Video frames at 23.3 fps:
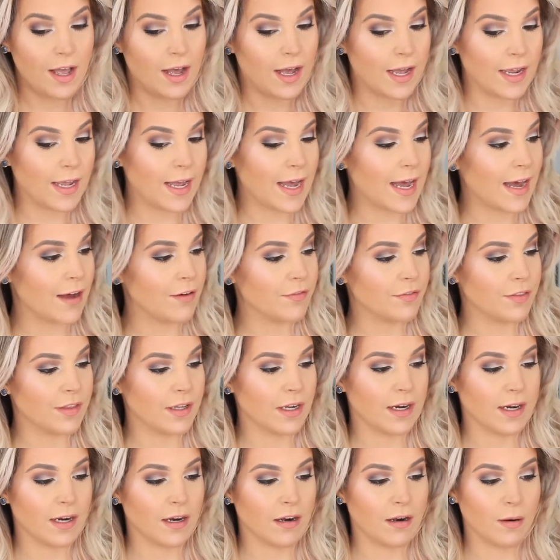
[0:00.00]
I have
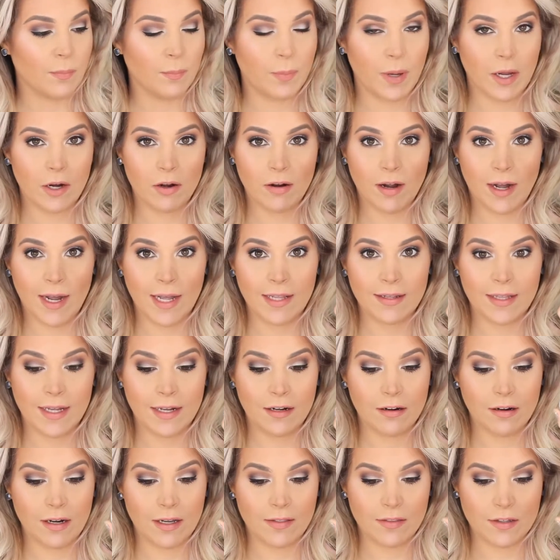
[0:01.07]
their Butter
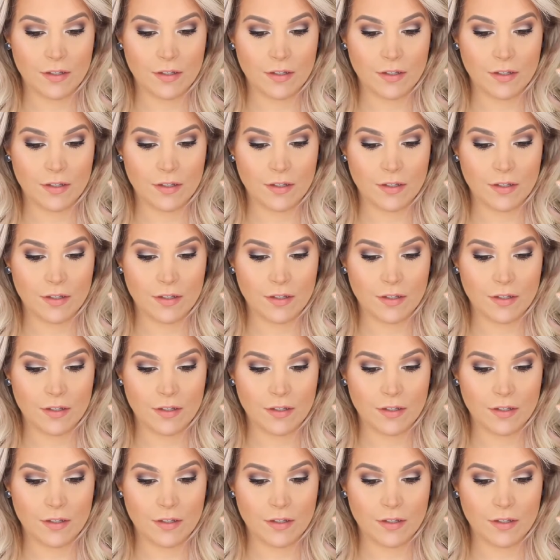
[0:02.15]
Highlighter in